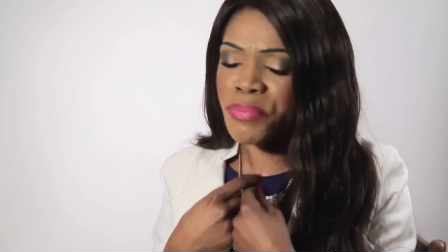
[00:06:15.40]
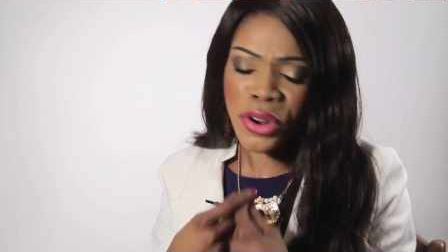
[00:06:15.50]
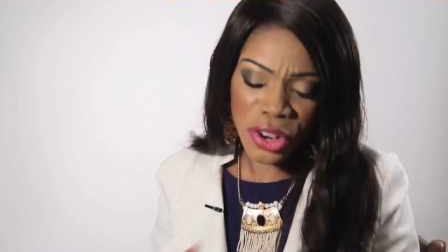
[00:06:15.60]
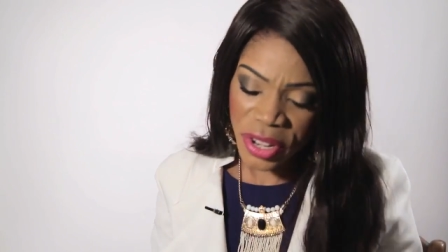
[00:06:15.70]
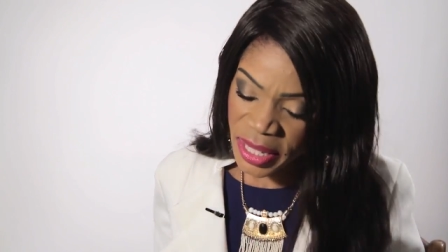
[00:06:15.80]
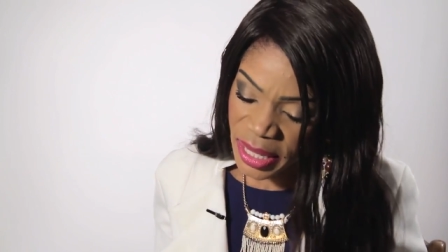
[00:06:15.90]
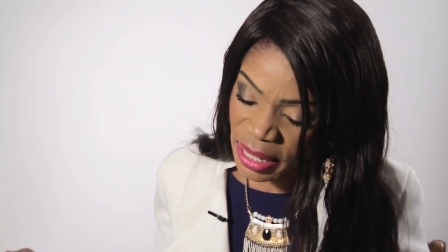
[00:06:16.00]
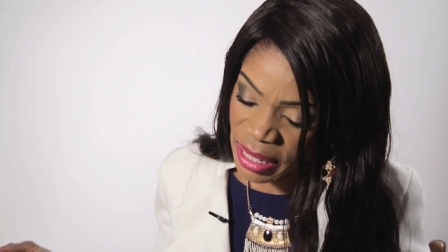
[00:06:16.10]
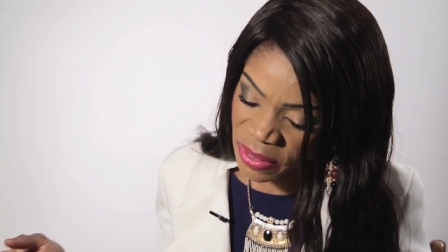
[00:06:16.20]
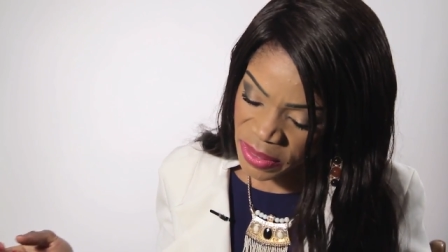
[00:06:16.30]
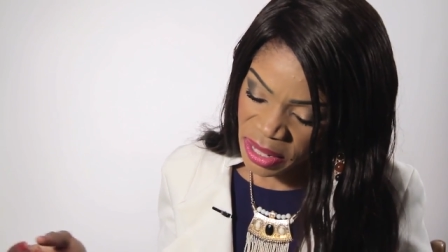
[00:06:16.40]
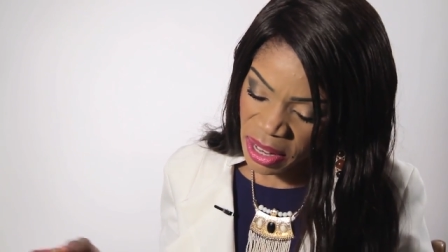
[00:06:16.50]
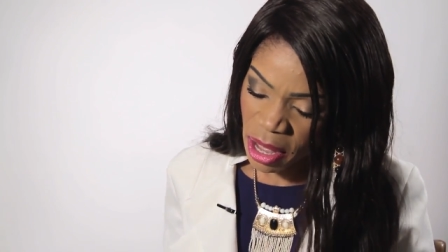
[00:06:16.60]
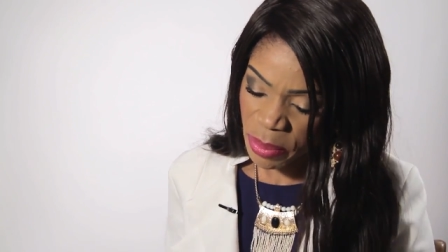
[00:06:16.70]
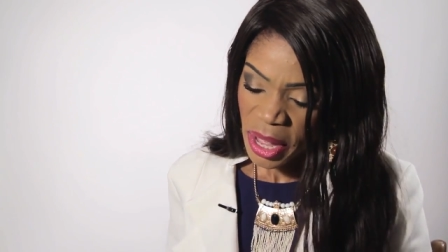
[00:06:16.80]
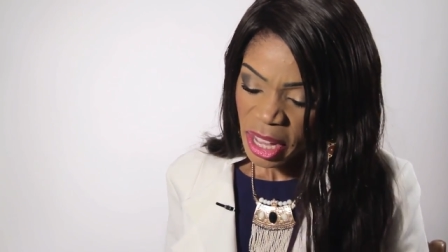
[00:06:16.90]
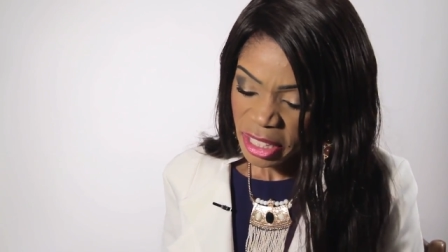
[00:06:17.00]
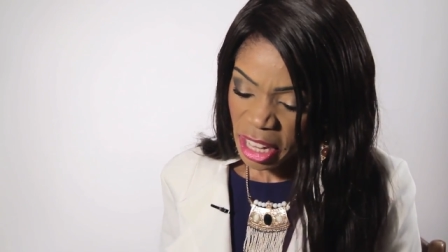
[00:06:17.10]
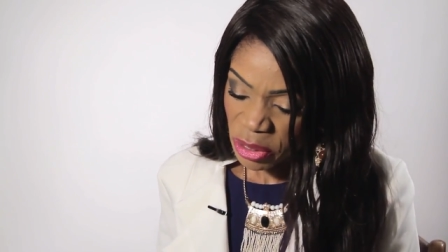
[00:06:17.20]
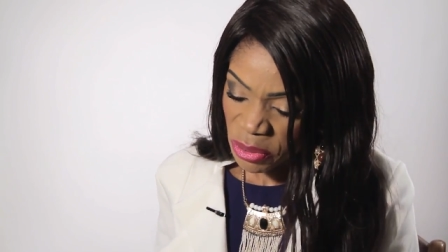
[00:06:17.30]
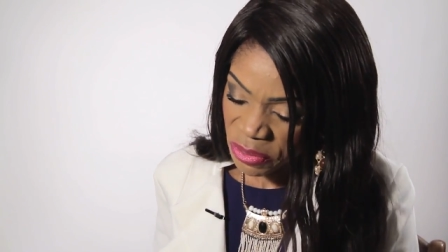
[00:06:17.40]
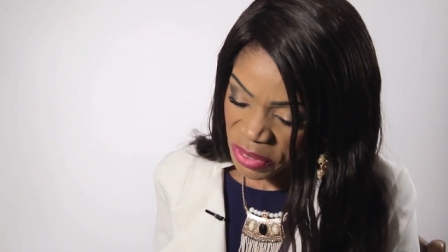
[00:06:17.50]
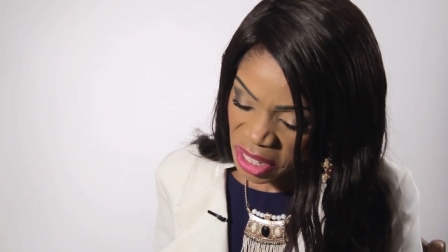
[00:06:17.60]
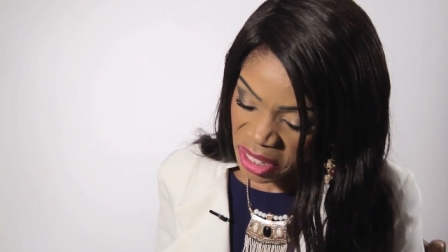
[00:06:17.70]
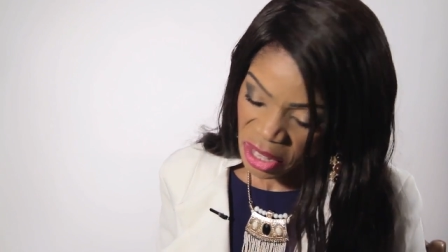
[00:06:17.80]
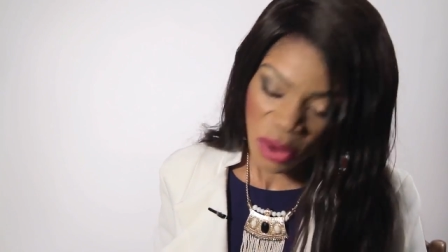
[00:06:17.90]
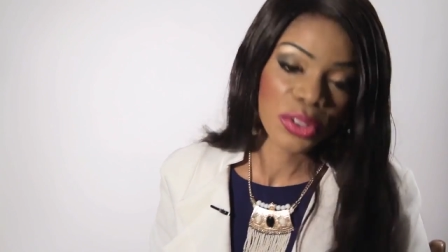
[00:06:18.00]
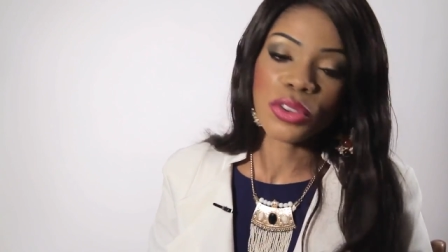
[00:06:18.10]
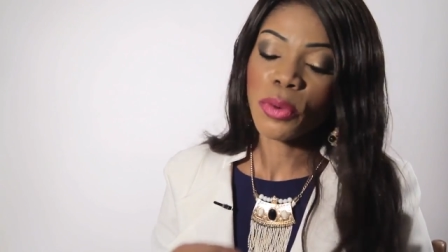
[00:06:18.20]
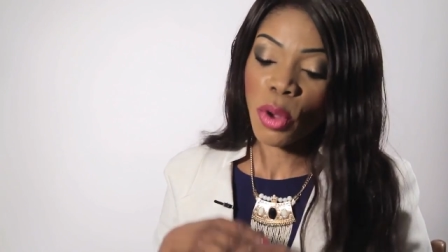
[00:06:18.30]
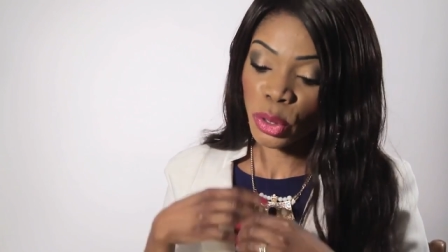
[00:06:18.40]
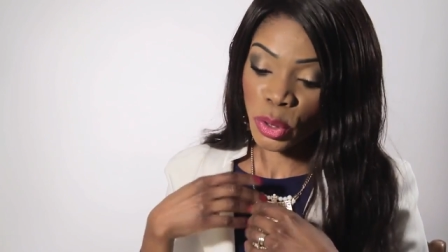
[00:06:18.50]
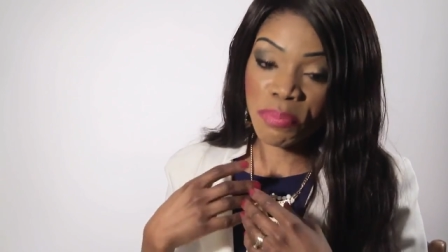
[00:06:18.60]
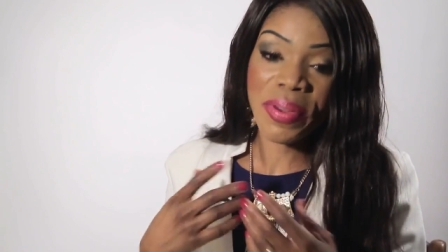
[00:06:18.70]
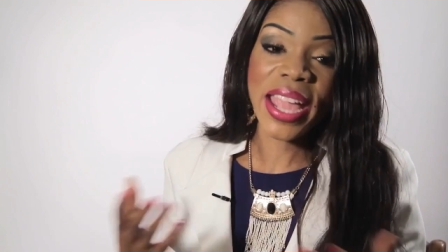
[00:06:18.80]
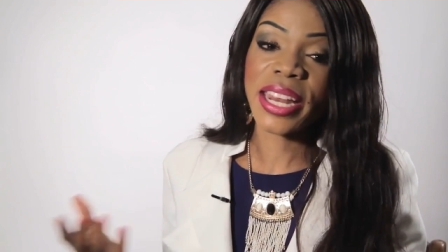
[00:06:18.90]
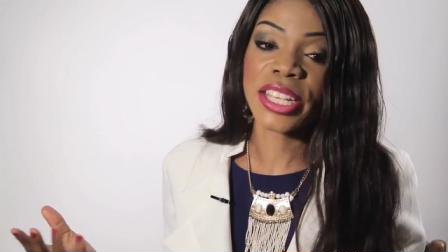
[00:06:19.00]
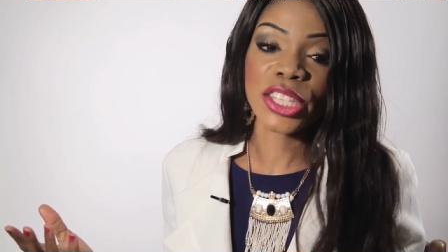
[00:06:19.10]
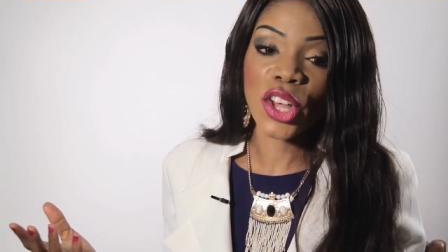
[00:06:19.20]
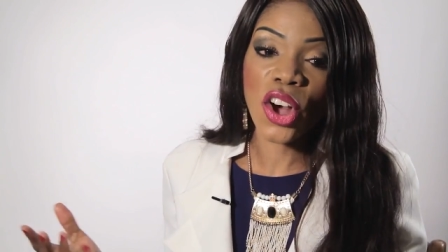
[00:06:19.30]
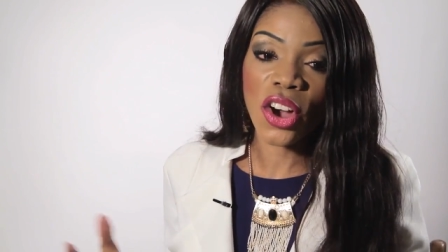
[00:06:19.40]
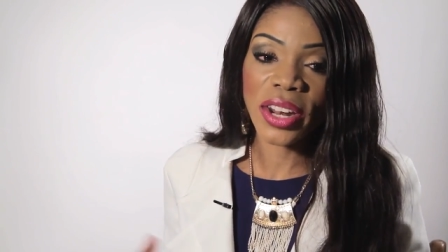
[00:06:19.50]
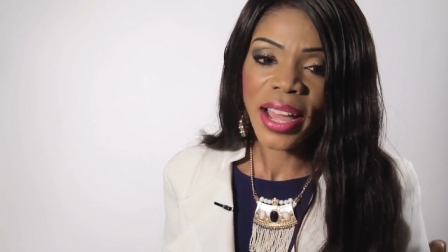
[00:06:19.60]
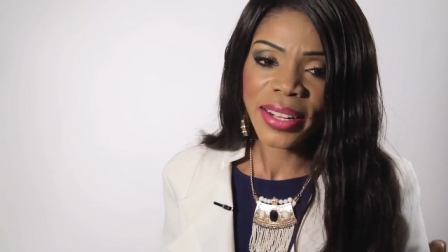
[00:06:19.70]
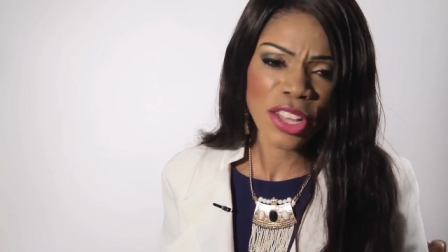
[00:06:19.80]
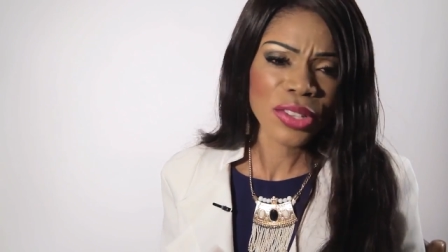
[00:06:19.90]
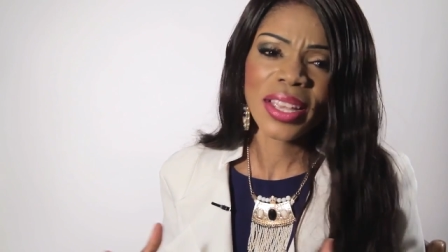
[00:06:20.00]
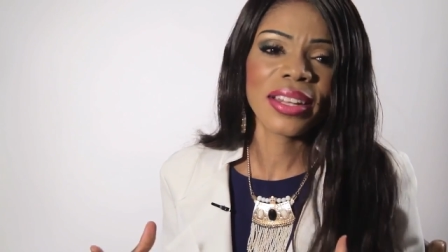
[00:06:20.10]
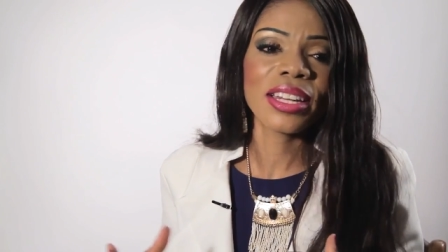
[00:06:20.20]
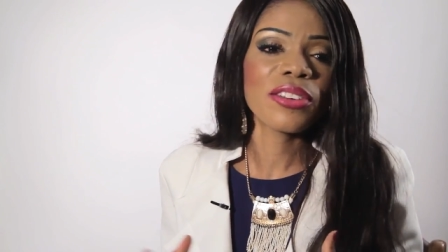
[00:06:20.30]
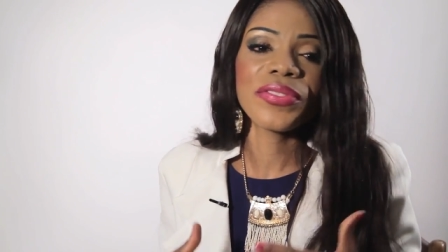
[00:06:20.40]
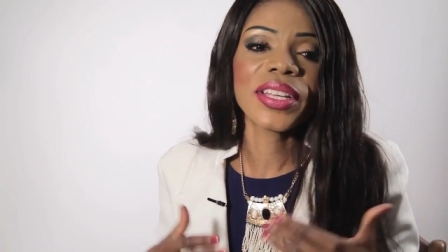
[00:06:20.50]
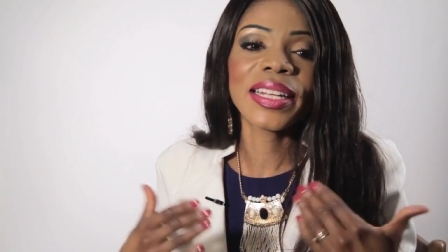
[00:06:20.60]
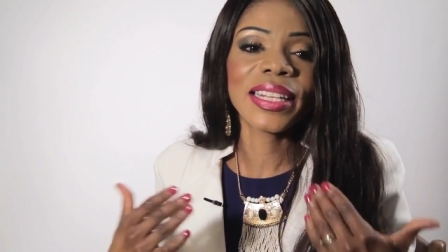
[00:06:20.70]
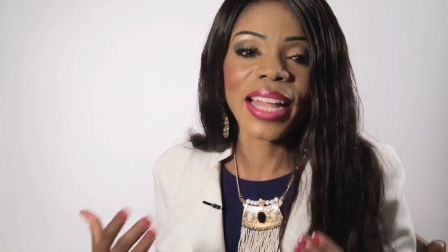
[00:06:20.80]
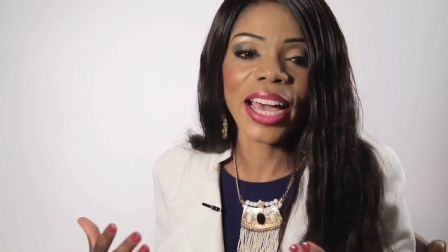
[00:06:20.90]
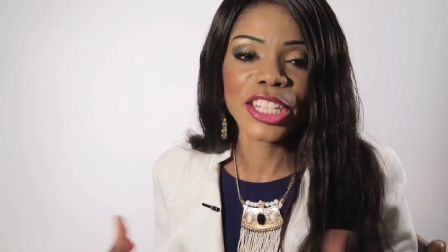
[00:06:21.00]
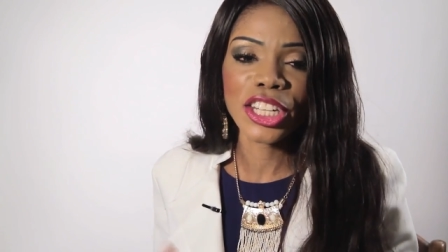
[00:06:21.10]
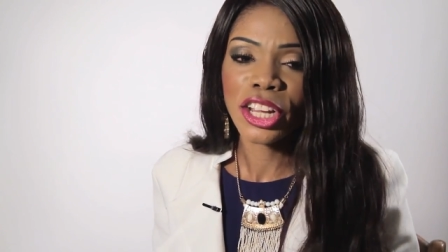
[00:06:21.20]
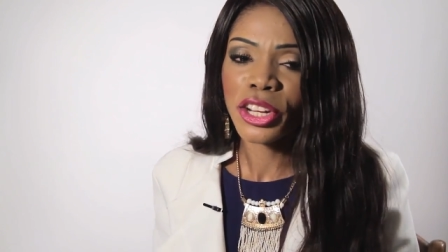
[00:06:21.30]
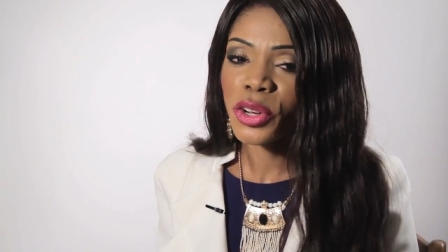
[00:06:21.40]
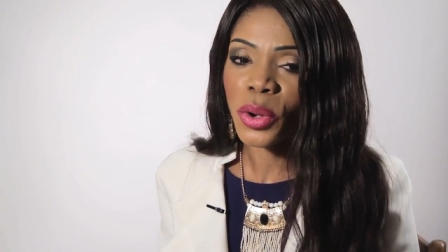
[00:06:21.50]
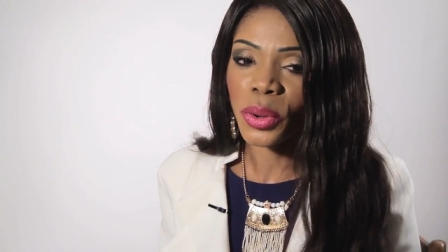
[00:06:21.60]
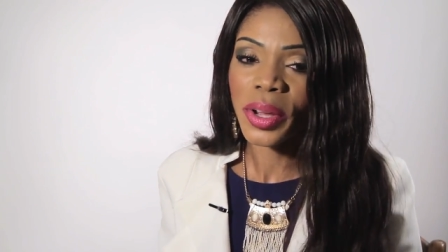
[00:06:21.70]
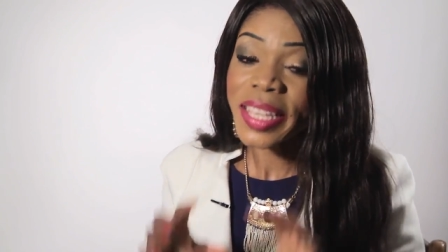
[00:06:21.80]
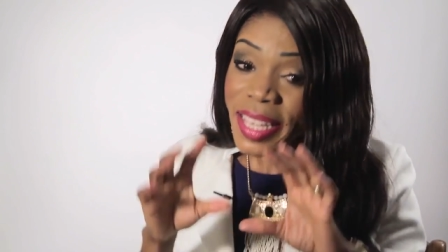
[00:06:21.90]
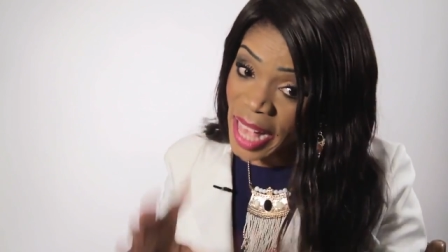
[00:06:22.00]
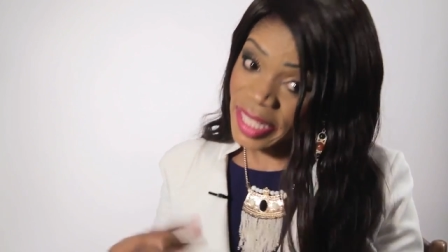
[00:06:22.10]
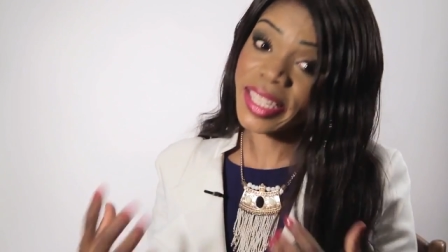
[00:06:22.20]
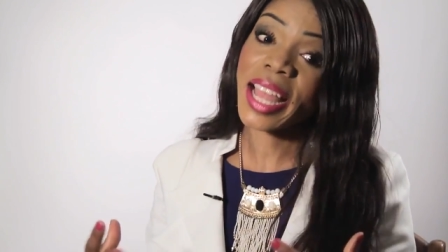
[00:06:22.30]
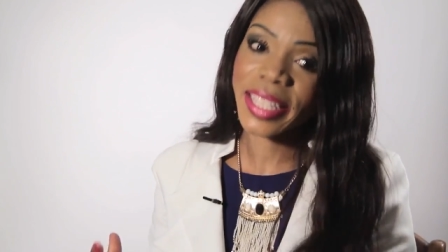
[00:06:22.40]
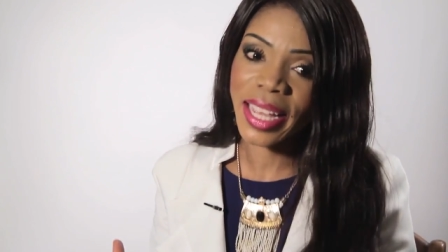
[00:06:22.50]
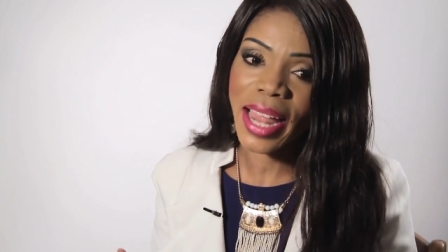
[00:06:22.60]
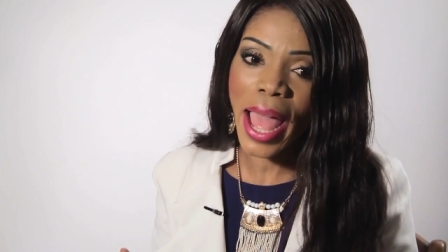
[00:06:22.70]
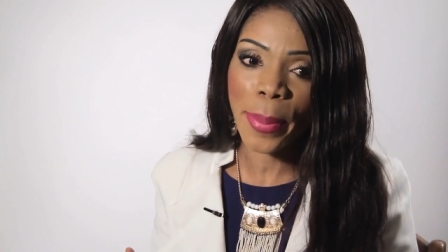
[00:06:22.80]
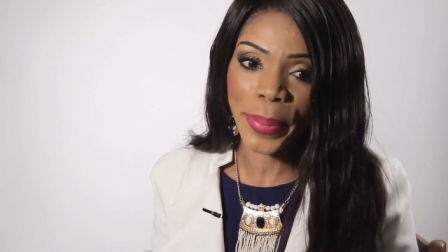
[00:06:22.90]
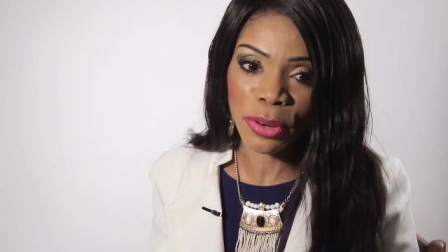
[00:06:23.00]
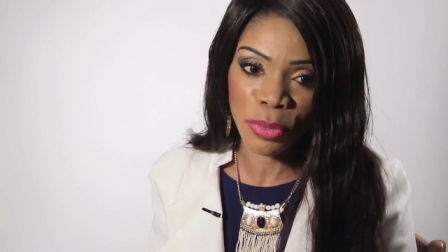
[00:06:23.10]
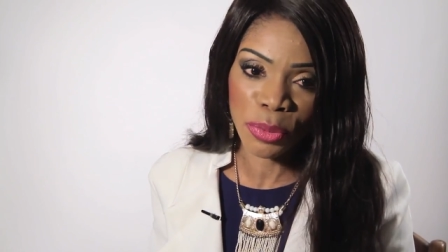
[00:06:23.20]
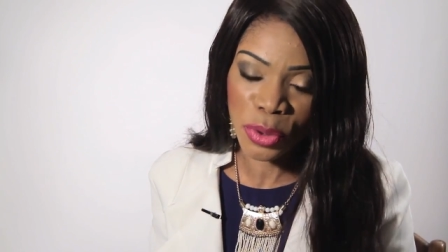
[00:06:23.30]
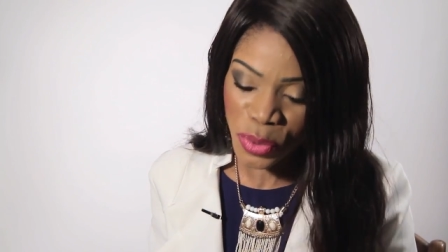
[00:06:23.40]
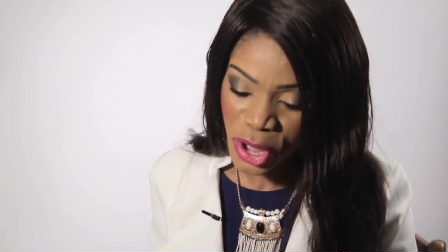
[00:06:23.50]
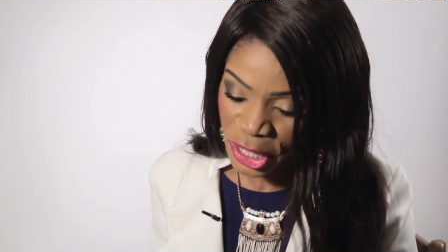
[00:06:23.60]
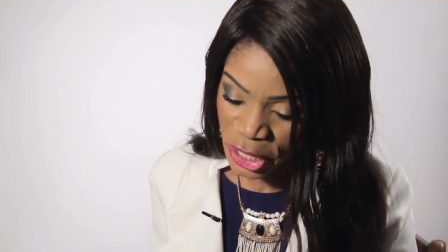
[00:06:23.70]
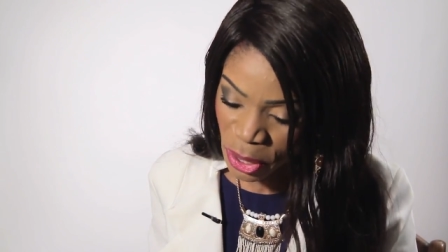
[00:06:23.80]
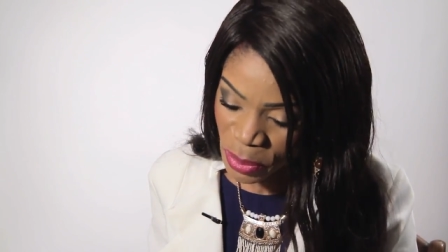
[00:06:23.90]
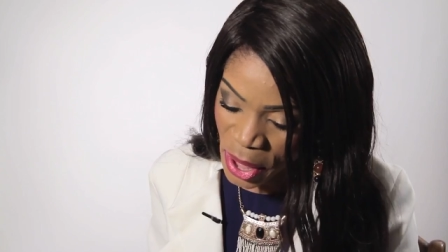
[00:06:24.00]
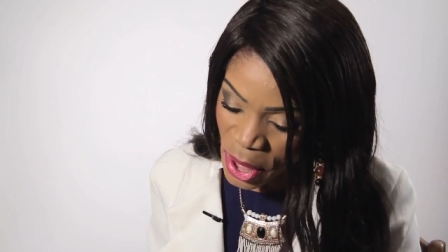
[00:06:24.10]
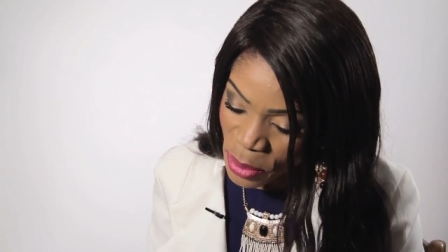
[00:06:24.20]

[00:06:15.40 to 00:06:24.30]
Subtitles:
burdens are lifted up, that you feel that all your pain is gone, that you suddenly feel light. No, yes, that can happen when we worship.